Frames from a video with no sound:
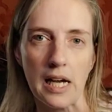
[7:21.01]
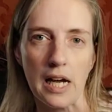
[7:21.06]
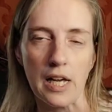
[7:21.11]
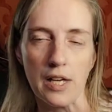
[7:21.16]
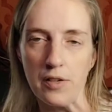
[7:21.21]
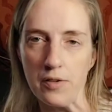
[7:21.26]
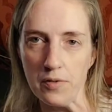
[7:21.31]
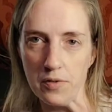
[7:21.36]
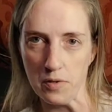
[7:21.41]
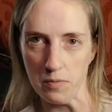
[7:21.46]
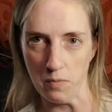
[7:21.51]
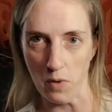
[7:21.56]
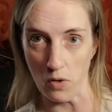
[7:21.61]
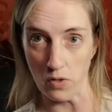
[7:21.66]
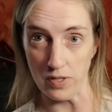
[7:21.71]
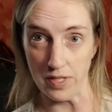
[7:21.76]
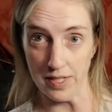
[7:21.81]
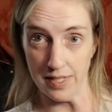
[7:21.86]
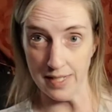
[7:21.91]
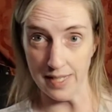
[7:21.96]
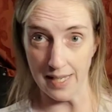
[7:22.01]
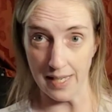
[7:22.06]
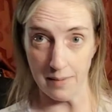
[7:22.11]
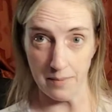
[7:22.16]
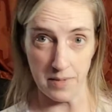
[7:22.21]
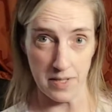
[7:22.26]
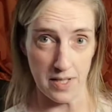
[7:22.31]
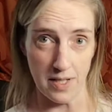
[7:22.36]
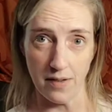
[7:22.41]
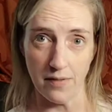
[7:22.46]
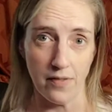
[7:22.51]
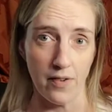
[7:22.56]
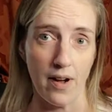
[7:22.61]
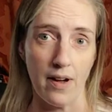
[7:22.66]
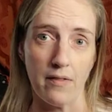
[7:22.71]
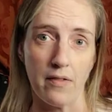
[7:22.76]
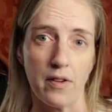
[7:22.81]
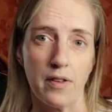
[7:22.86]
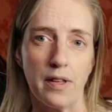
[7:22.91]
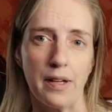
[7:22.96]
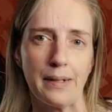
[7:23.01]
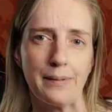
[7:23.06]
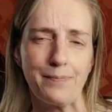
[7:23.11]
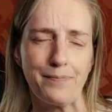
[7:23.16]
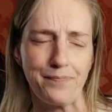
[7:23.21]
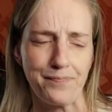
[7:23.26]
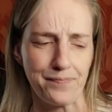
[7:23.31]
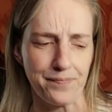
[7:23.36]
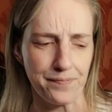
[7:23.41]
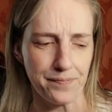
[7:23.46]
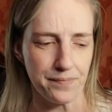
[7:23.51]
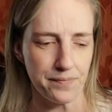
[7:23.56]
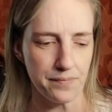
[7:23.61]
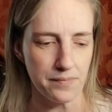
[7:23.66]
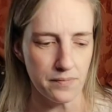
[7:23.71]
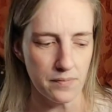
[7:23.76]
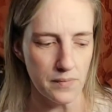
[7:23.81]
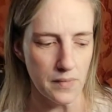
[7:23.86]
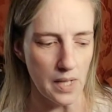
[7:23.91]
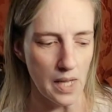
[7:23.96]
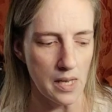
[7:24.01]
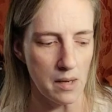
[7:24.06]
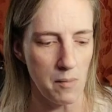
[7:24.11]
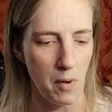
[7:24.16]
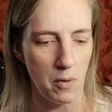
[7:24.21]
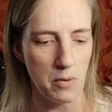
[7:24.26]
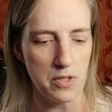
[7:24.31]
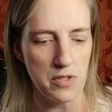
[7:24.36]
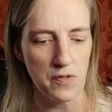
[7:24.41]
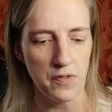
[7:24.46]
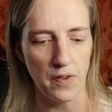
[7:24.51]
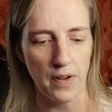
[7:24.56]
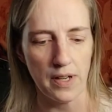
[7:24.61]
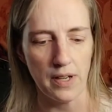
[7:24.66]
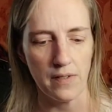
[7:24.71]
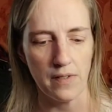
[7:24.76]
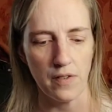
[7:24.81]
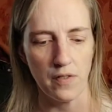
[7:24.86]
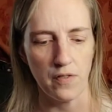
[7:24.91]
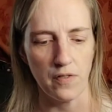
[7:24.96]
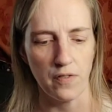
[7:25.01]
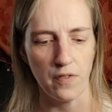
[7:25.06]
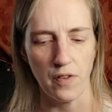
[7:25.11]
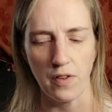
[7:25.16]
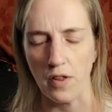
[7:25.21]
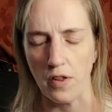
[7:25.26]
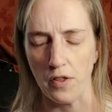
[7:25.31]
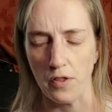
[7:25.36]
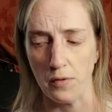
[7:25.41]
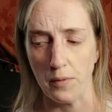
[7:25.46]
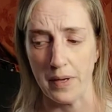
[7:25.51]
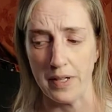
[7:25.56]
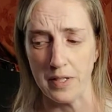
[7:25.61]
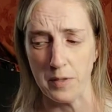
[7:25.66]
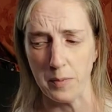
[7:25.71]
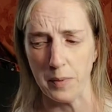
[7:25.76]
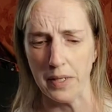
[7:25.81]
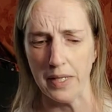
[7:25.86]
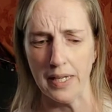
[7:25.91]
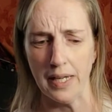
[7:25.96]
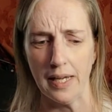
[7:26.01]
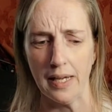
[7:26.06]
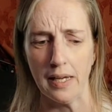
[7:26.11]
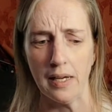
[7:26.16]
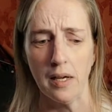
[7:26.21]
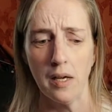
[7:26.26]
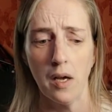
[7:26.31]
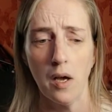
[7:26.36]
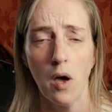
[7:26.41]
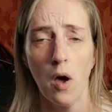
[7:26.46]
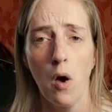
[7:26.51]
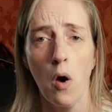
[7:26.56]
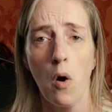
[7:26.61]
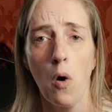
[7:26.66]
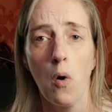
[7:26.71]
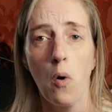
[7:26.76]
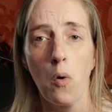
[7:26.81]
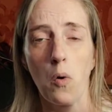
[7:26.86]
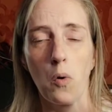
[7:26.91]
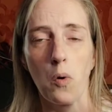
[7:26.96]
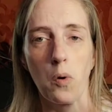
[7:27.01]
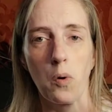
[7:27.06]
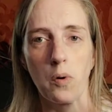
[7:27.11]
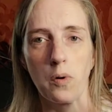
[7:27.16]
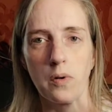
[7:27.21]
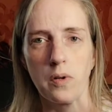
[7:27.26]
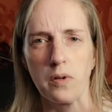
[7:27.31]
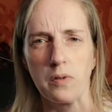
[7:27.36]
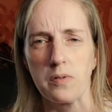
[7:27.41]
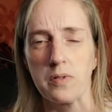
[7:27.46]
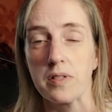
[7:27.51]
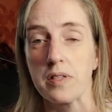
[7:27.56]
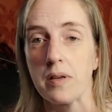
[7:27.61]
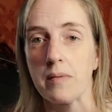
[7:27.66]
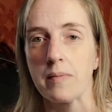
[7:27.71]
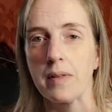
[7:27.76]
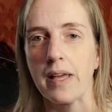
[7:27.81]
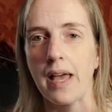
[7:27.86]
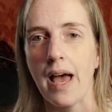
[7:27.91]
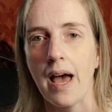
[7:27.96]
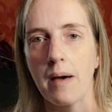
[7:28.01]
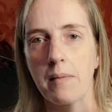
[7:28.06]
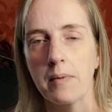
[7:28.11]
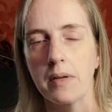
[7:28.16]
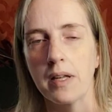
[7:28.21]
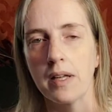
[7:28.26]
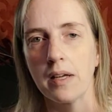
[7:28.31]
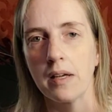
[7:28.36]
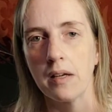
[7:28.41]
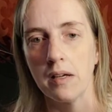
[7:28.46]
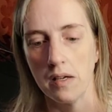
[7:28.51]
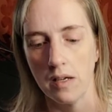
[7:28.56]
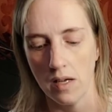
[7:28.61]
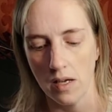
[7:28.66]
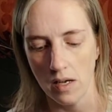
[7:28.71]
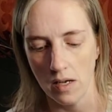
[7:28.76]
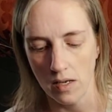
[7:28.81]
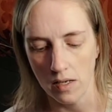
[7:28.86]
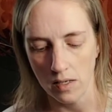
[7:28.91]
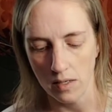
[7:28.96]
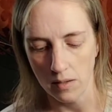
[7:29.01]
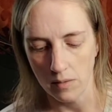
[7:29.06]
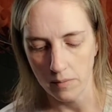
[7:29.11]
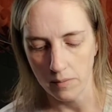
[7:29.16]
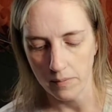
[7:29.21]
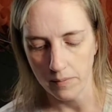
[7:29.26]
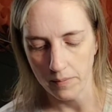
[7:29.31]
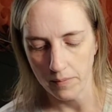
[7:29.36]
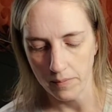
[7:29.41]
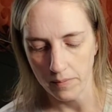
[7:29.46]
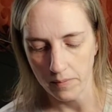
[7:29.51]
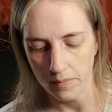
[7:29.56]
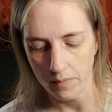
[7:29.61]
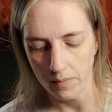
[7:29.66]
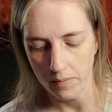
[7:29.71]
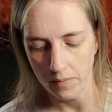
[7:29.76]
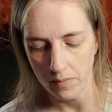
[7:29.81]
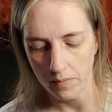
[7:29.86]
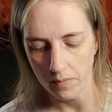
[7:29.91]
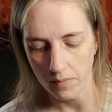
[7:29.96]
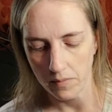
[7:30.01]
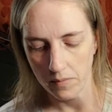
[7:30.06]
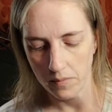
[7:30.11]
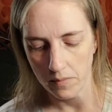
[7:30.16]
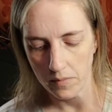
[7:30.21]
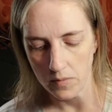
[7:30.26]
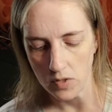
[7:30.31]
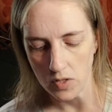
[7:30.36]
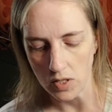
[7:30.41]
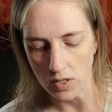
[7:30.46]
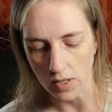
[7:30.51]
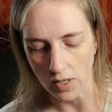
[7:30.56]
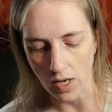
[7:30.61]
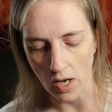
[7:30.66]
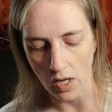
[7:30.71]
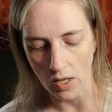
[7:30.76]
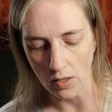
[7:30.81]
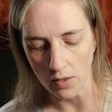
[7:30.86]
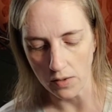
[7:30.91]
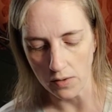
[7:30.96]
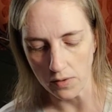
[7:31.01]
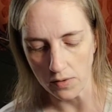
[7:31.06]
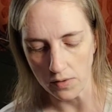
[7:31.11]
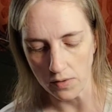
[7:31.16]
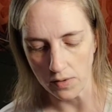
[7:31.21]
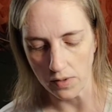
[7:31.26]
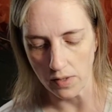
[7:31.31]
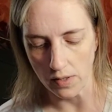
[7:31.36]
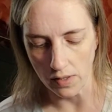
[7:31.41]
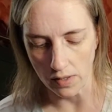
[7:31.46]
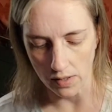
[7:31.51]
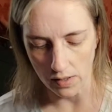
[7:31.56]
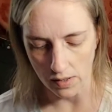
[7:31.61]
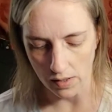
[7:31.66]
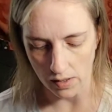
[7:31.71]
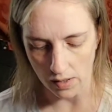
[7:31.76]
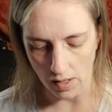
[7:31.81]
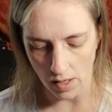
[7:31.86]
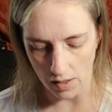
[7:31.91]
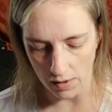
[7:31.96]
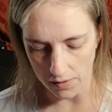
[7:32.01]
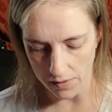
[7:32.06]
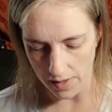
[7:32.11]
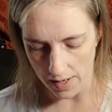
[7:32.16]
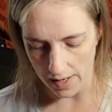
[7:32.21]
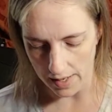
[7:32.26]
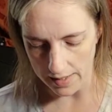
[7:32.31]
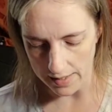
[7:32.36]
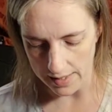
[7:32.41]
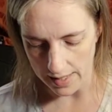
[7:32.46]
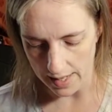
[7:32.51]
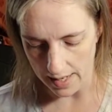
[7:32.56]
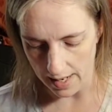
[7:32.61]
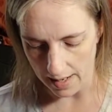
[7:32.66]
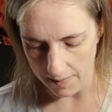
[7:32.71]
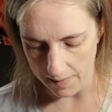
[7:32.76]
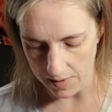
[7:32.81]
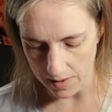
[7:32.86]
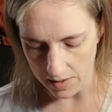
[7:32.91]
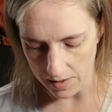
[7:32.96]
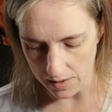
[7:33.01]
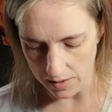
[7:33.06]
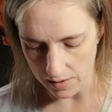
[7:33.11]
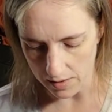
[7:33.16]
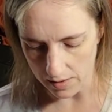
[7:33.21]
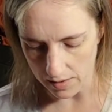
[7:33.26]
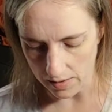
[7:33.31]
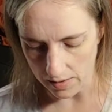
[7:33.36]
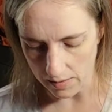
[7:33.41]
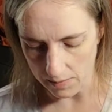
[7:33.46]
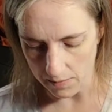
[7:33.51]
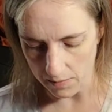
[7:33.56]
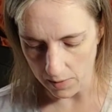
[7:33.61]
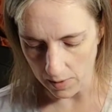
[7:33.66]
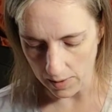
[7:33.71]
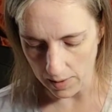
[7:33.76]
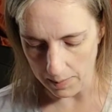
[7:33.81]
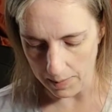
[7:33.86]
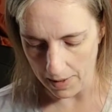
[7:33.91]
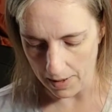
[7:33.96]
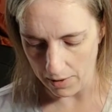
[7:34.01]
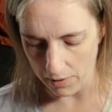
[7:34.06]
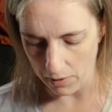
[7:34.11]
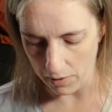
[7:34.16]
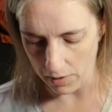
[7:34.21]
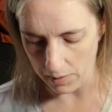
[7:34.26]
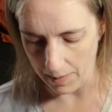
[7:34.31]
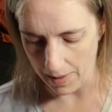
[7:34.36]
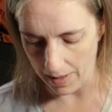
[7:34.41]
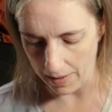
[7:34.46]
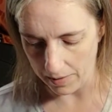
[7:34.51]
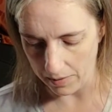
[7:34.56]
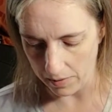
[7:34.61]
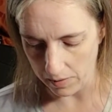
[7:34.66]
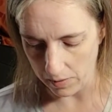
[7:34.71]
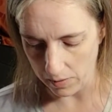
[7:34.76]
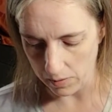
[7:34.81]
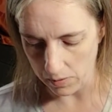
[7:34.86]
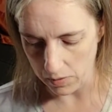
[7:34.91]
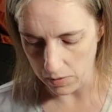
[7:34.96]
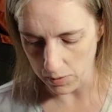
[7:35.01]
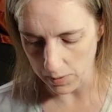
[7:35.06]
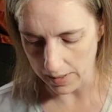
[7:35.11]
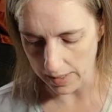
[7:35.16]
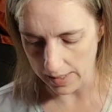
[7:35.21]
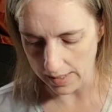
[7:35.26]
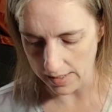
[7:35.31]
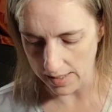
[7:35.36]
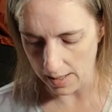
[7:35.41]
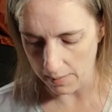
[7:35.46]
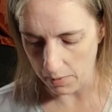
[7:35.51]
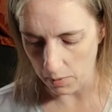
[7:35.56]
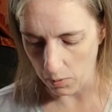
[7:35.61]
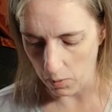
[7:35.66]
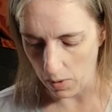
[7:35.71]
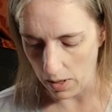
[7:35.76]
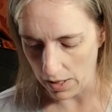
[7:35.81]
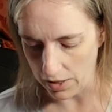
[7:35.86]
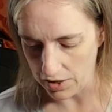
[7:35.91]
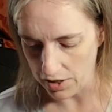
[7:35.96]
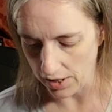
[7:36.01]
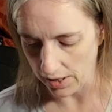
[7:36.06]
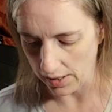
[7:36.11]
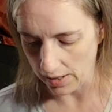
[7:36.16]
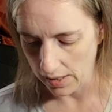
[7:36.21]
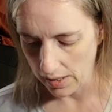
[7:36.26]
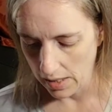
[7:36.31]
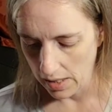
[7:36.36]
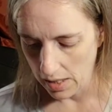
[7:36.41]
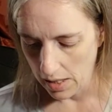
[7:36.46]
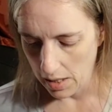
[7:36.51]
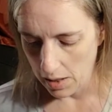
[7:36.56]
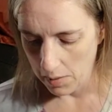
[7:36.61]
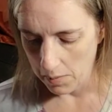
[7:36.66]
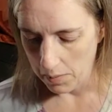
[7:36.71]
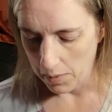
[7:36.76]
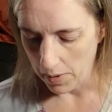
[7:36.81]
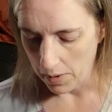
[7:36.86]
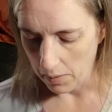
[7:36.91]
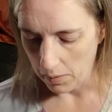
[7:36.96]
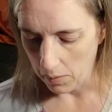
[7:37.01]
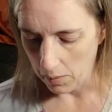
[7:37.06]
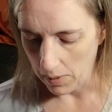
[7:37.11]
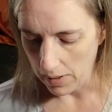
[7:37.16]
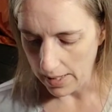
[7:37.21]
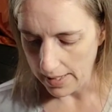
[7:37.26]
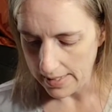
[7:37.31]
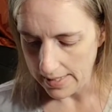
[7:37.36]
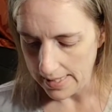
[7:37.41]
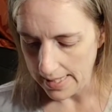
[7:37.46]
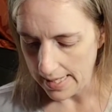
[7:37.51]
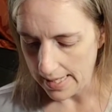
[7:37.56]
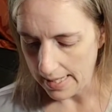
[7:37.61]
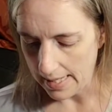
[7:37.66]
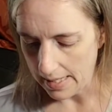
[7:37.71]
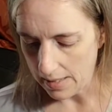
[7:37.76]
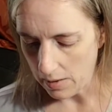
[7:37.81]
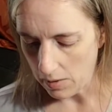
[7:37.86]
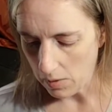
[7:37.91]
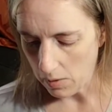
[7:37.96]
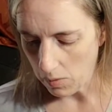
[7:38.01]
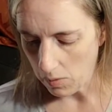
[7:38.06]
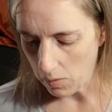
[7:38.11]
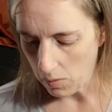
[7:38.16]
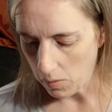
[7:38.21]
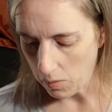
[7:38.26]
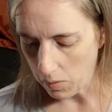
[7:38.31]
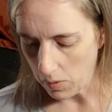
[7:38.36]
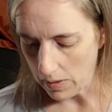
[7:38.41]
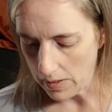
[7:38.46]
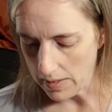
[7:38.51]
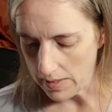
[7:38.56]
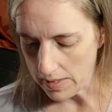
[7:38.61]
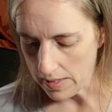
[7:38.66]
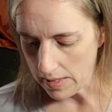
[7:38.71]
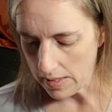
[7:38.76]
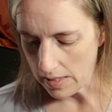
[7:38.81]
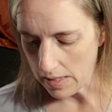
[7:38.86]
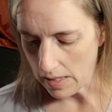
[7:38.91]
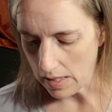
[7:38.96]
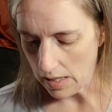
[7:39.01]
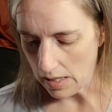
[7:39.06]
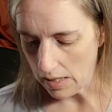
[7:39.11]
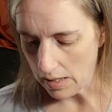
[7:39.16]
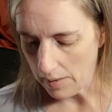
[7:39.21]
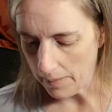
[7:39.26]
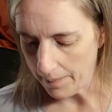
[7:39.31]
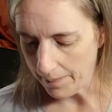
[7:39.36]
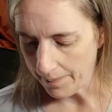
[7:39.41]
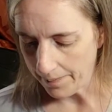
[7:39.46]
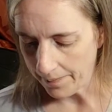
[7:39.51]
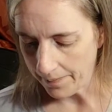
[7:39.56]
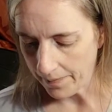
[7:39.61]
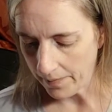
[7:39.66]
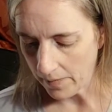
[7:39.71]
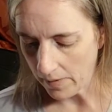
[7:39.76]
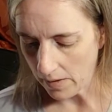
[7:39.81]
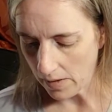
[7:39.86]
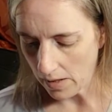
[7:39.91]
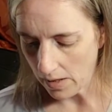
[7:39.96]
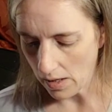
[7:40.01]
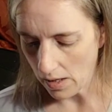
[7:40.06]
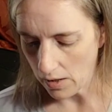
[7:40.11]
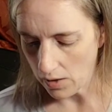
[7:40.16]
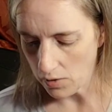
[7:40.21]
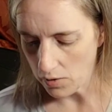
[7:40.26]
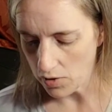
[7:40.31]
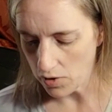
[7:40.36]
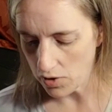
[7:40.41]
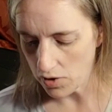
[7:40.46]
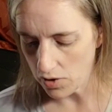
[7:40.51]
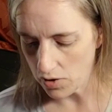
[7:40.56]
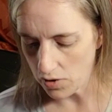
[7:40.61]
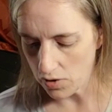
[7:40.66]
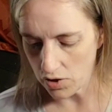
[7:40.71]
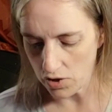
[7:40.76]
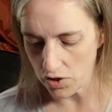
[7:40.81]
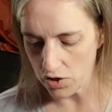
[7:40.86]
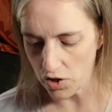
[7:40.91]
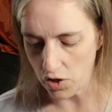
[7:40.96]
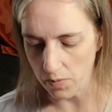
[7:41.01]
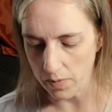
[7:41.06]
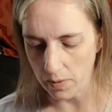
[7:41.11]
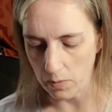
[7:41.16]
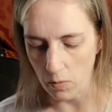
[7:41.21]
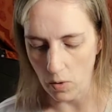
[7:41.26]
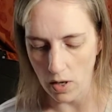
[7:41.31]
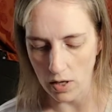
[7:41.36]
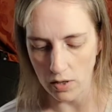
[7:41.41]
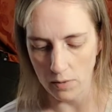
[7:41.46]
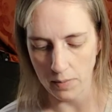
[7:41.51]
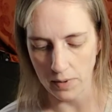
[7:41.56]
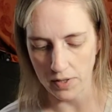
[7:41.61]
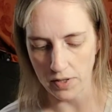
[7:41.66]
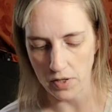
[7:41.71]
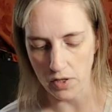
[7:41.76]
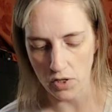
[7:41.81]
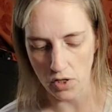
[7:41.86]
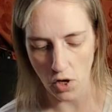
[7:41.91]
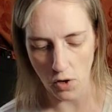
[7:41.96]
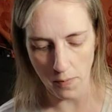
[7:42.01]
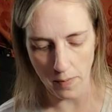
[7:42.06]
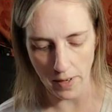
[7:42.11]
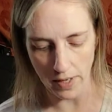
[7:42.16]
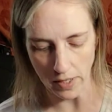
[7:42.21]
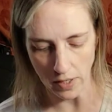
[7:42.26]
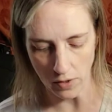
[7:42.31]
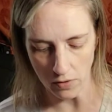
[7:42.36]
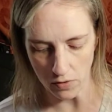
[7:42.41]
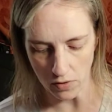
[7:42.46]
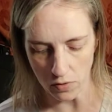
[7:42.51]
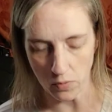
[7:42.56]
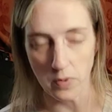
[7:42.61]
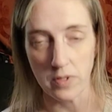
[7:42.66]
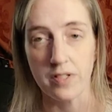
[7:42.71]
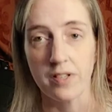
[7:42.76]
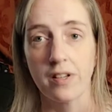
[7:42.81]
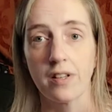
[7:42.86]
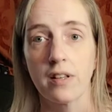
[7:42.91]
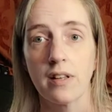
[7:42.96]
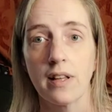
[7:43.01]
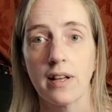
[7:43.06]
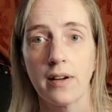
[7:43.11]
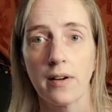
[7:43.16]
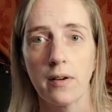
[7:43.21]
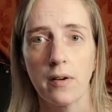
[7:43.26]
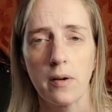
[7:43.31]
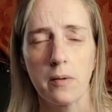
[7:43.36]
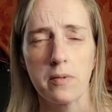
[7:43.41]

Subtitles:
I use mostly DMC for everything. And I'm always afraid of the threads bleeding or something happening to the color, the color dyes that I'm just really paranoid about doing any type of washing. But what I did was, I used just soap and water, but the soap I used was clear.